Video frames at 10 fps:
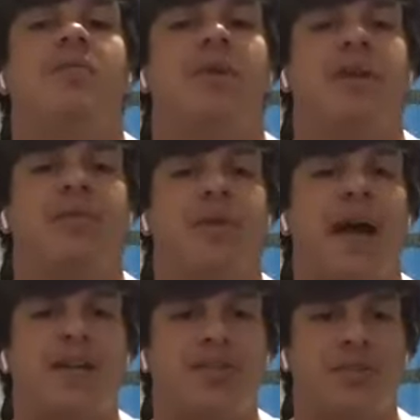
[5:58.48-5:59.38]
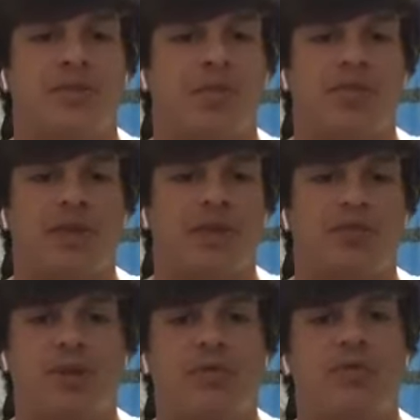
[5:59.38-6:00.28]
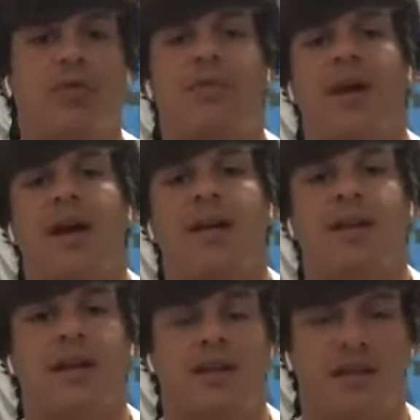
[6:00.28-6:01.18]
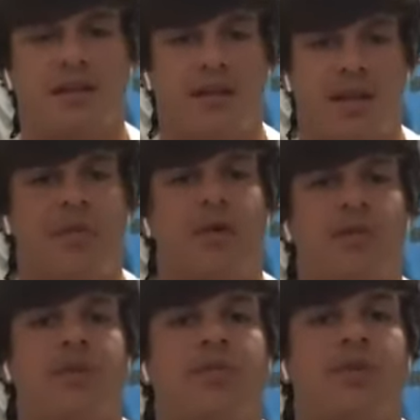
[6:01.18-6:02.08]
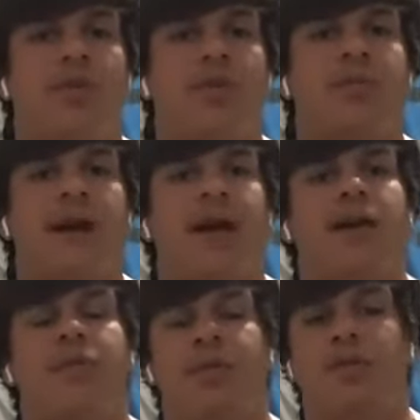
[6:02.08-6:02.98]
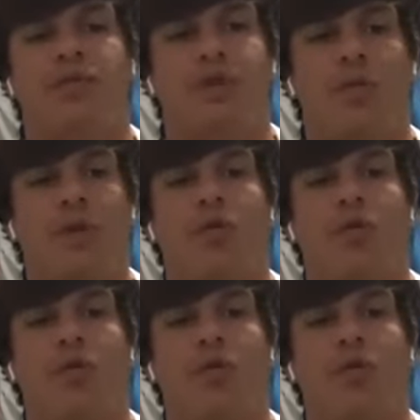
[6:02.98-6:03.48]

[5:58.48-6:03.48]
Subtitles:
But then Ashland was always like a dream school of mine, and they wanted me for quarterback, and there's only one